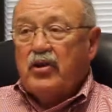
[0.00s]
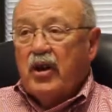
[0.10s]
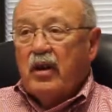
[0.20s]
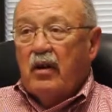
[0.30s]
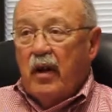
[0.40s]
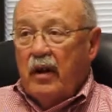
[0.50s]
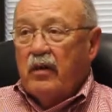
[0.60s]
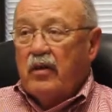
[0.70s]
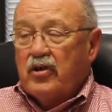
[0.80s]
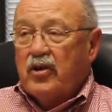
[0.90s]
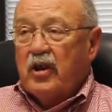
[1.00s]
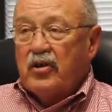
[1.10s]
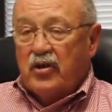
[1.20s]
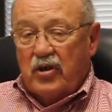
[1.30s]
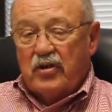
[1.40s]
sent a letter that's in
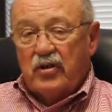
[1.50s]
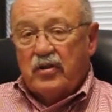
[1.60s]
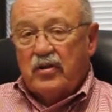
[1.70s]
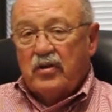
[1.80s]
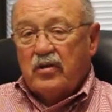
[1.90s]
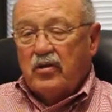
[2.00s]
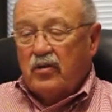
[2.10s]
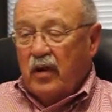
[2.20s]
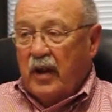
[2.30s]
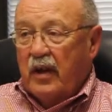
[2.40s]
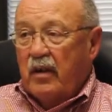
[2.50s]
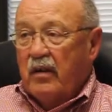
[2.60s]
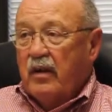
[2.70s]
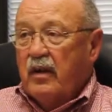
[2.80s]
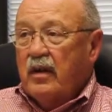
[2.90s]
existence to Lincoln
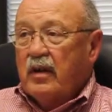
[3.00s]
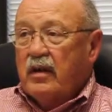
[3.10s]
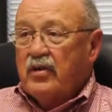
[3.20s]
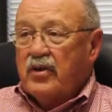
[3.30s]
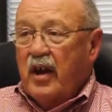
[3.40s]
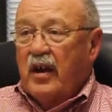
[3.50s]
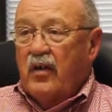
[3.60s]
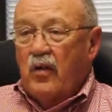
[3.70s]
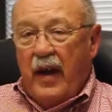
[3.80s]
saying,